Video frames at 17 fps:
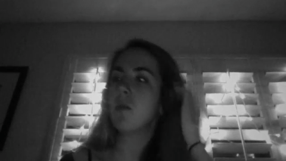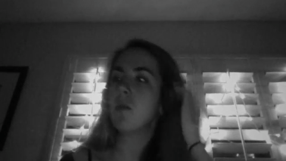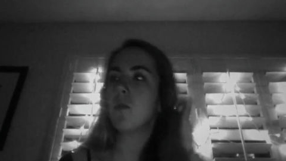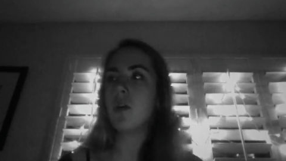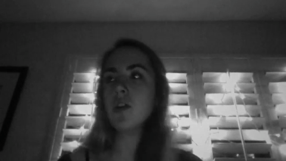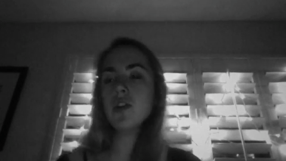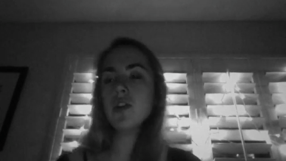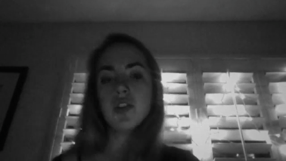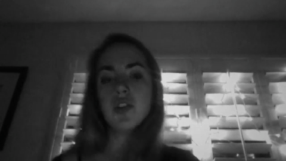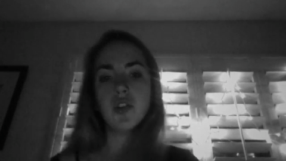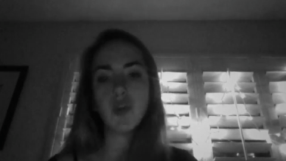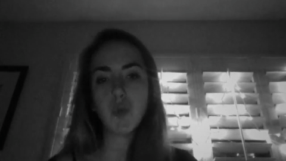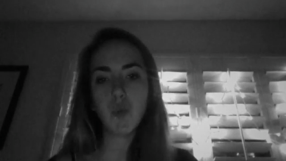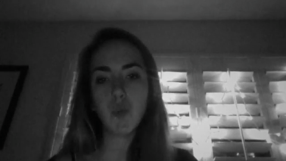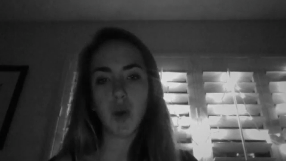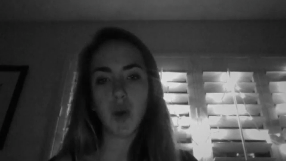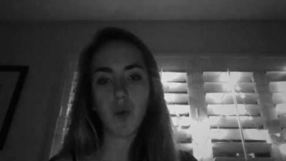one
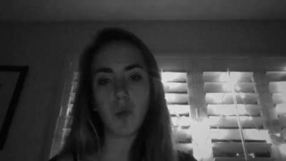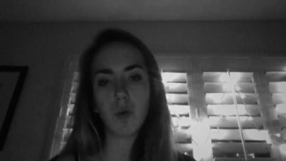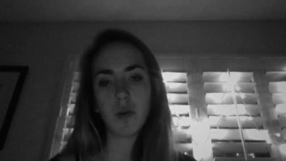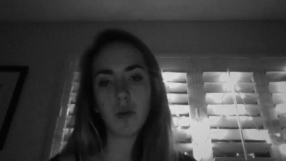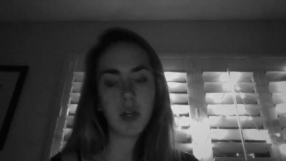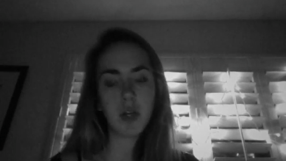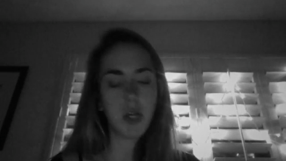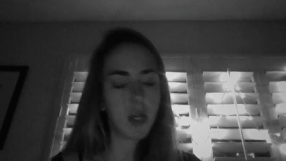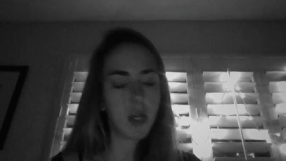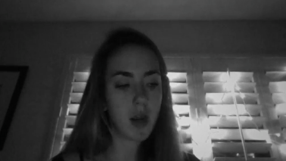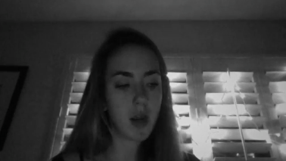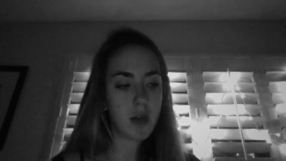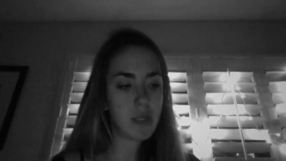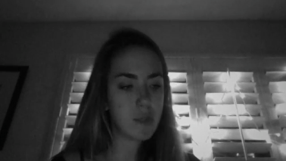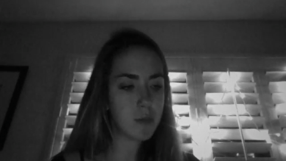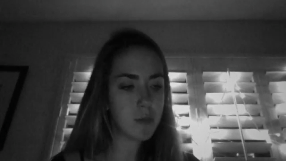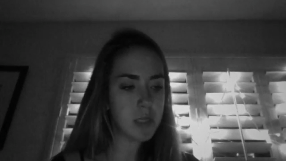to worry or care
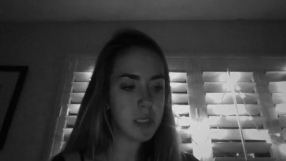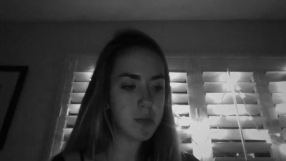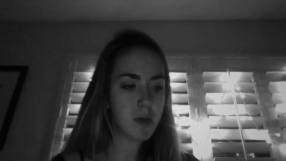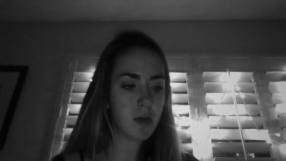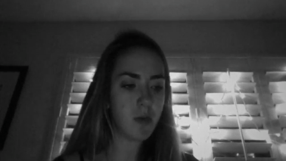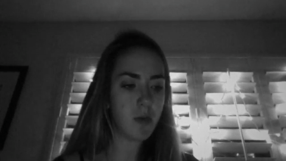too much about